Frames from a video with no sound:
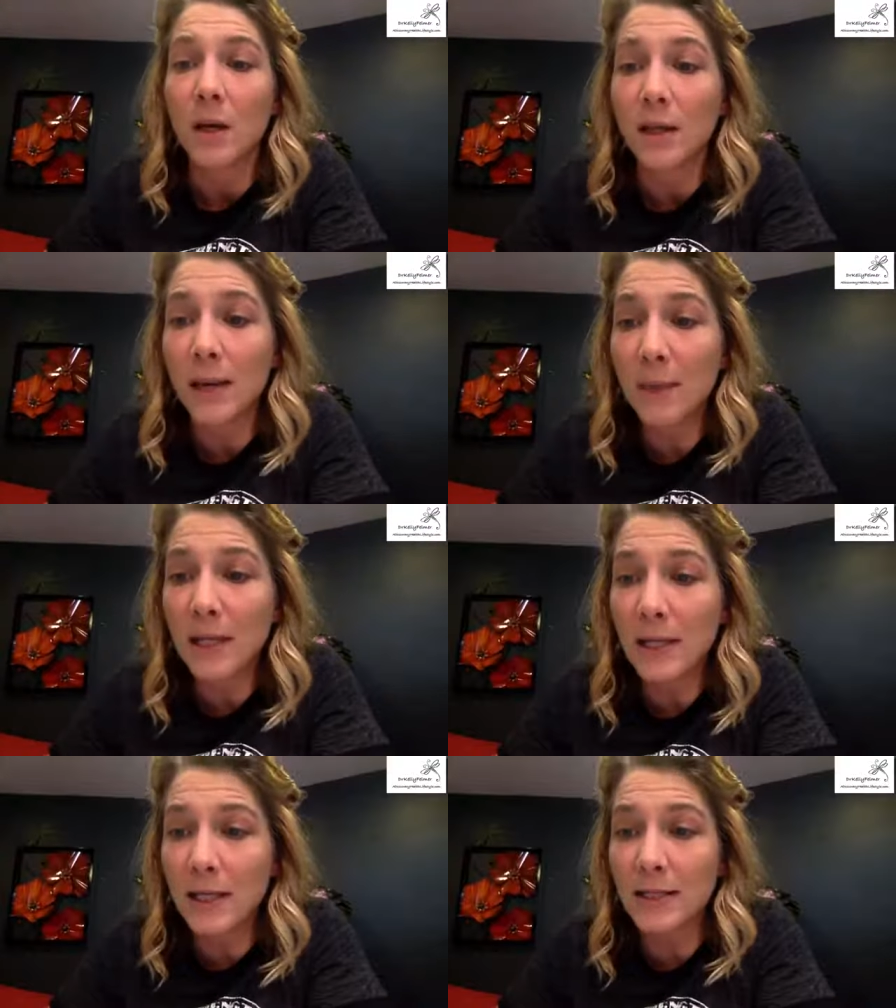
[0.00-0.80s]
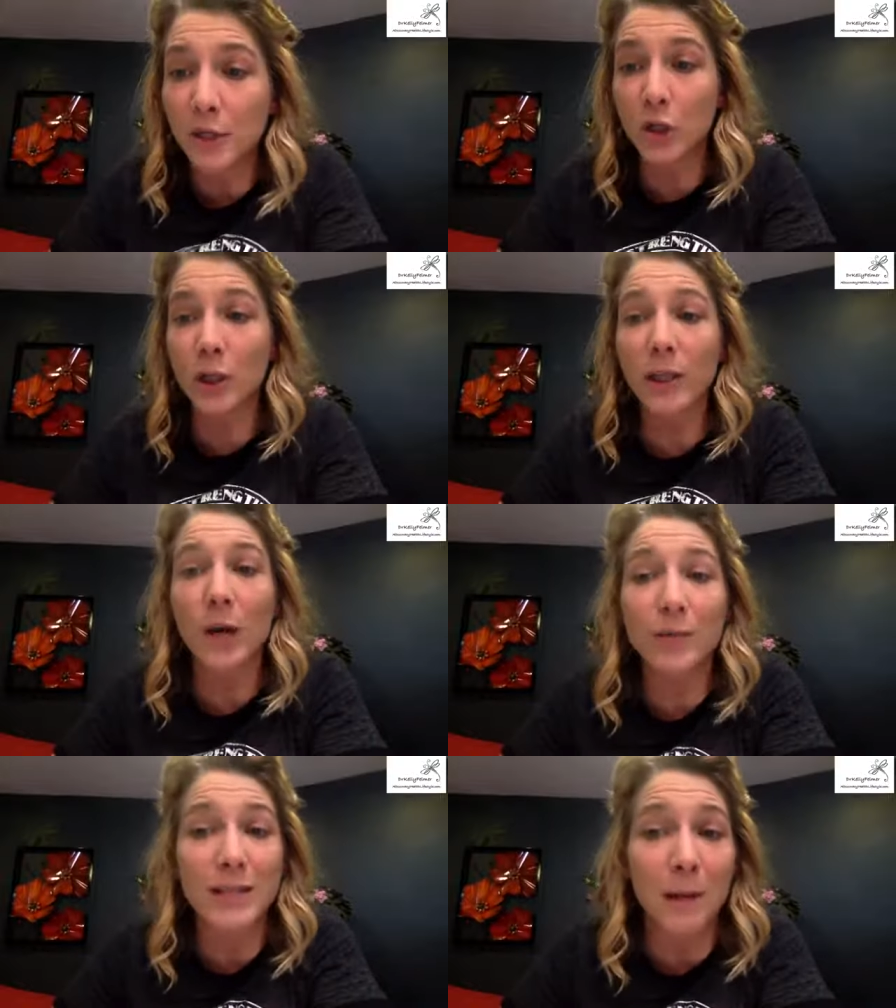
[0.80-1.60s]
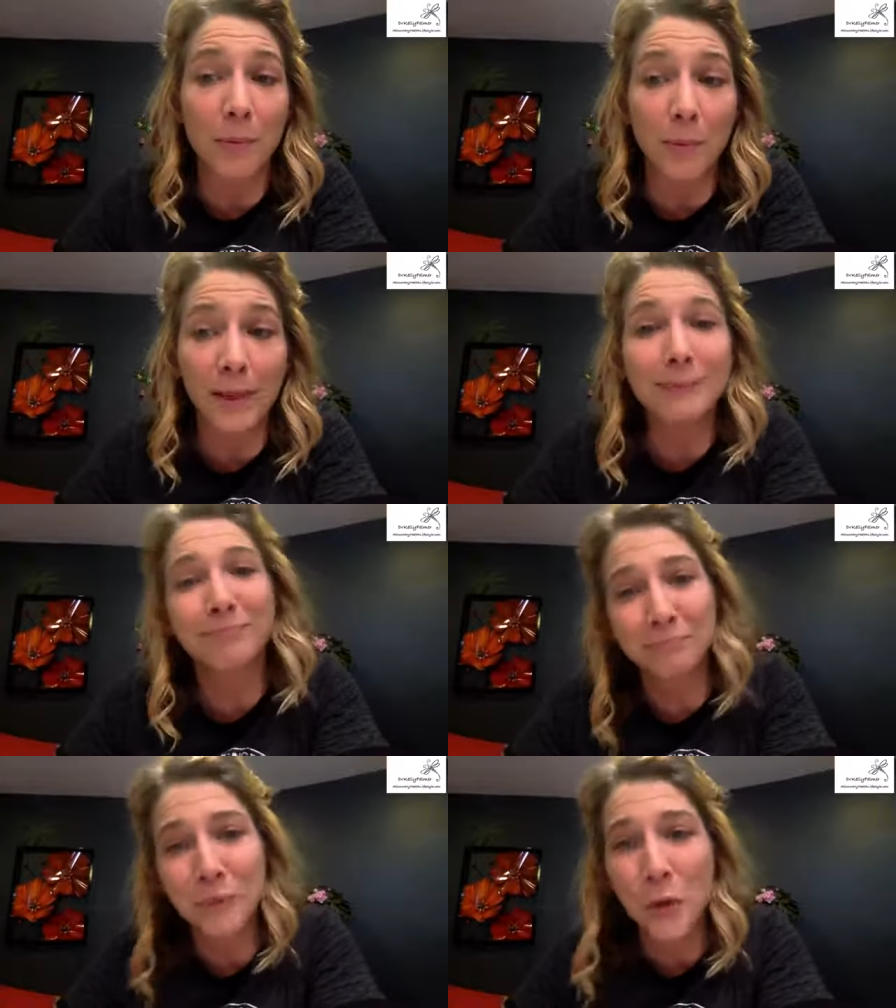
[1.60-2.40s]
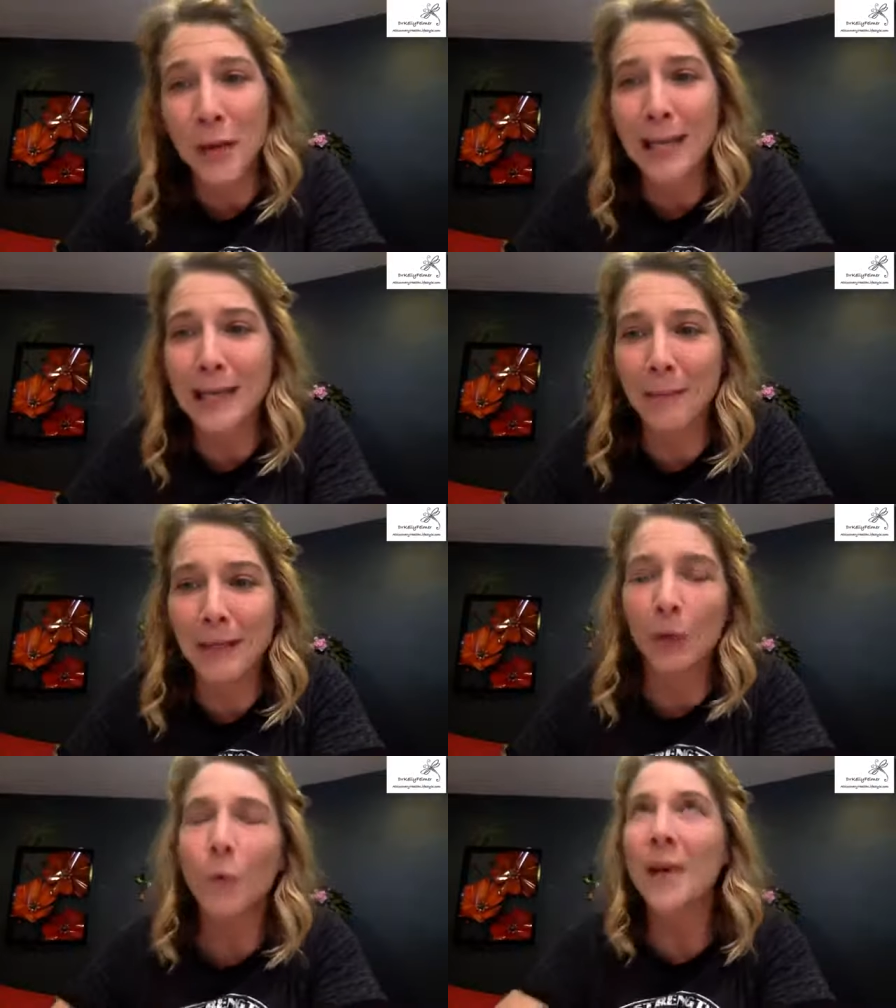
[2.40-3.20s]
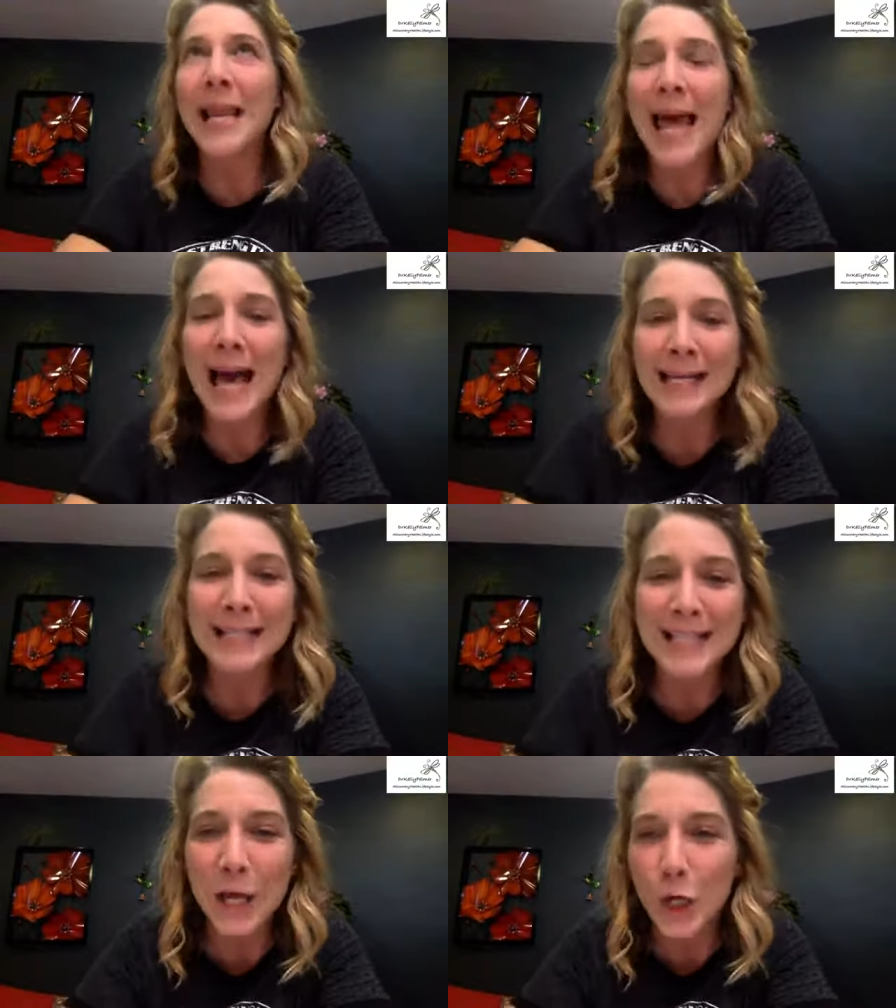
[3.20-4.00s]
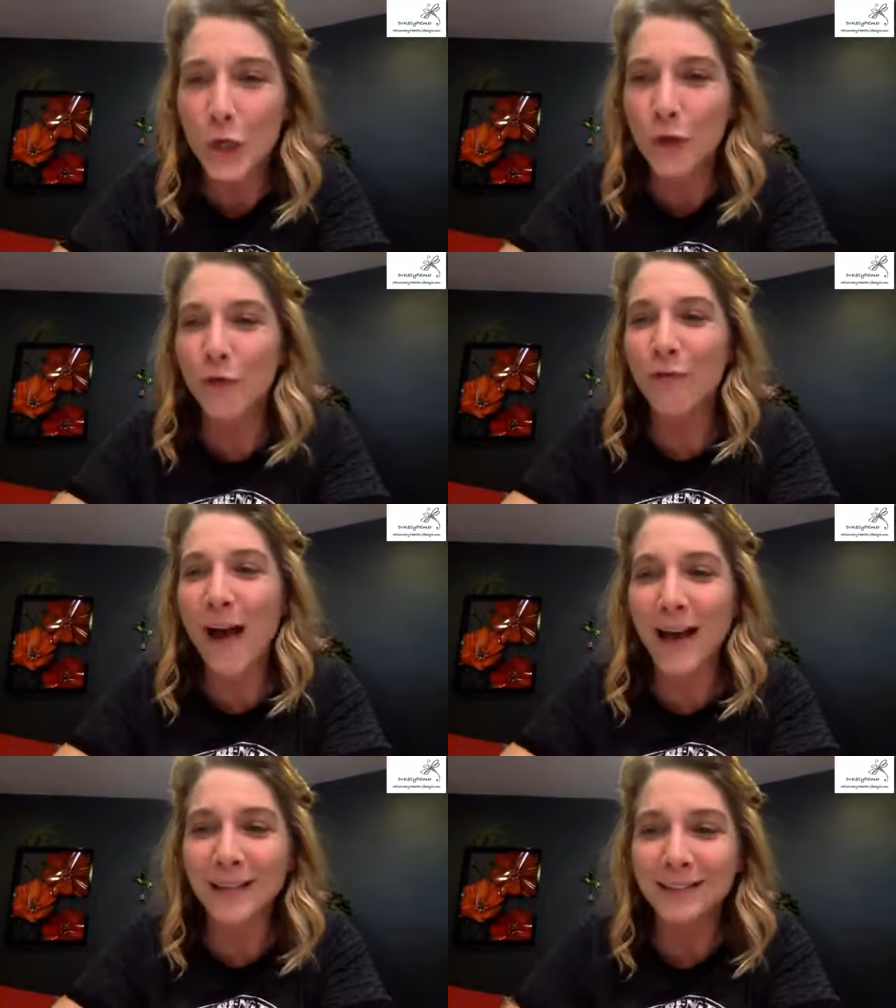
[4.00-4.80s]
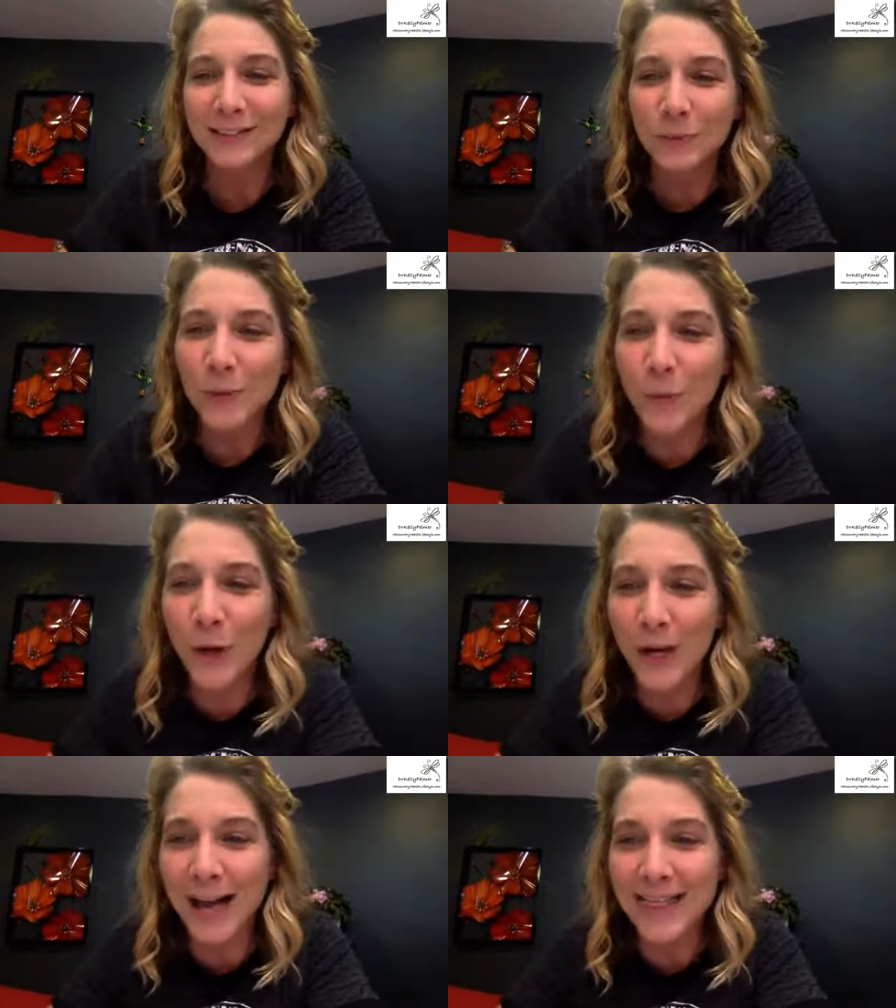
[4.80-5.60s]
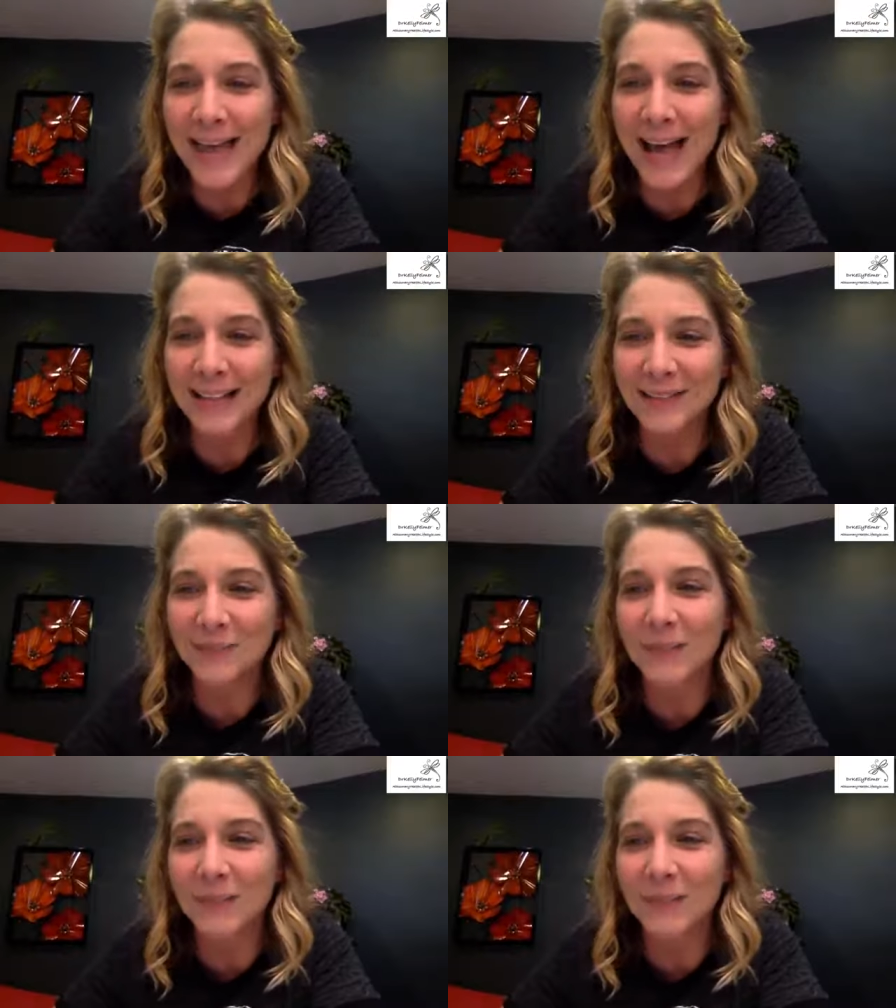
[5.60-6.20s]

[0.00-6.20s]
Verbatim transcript: Kimmy needs a chill out supplement. Okay, Kimmy, relax. You're fine. We'll work on that.